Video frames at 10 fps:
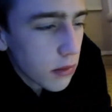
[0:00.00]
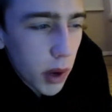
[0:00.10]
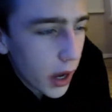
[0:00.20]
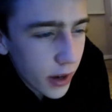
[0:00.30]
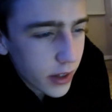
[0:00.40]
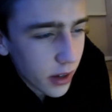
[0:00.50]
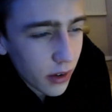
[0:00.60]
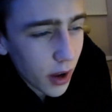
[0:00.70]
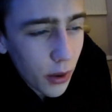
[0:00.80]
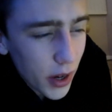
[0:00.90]
But
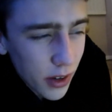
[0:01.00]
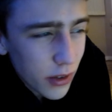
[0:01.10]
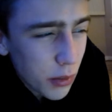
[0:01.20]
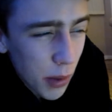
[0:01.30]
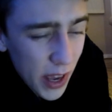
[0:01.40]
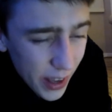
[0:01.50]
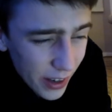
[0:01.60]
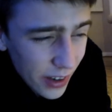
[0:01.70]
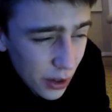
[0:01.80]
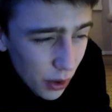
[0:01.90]
no, I don't do
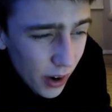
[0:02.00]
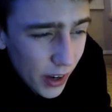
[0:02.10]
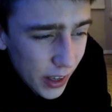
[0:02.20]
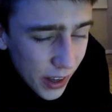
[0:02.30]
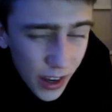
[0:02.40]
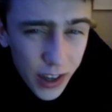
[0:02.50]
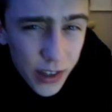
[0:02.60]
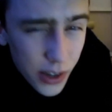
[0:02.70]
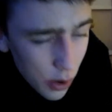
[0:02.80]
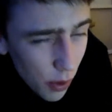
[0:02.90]
bacon, do I?
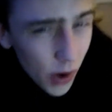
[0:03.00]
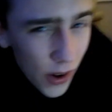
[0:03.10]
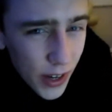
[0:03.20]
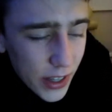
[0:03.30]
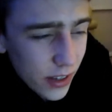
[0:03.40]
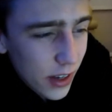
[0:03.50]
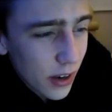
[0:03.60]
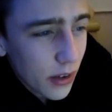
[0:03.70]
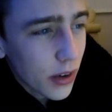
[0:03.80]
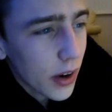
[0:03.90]
Do I?
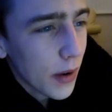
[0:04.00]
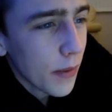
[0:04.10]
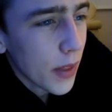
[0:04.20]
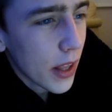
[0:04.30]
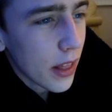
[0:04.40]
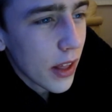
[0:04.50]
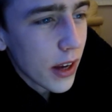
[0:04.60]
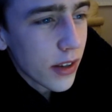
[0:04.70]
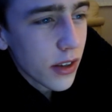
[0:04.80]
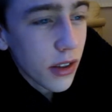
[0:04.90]
So
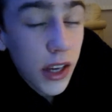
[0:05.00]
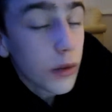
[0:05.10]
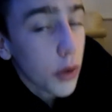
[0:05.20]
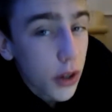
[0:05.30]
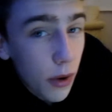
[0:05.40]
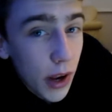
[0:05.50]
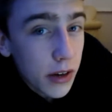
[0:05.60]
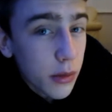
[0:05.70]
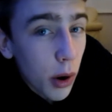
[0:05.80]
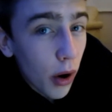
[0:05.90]
that's what's going on
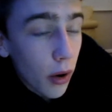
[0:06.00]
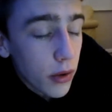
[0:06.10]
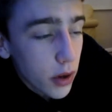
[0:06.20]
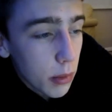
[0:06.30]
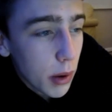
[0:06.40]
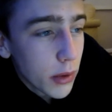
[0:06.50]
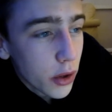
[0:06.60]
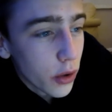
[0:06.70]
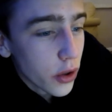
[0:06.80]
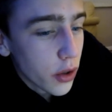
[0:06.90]
tomorrow. So I'll be able to
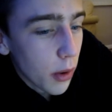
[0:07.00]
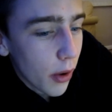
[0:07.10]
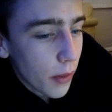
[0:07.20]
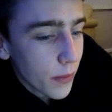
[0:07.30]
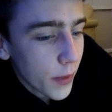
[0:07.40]
talk to you tomorrow.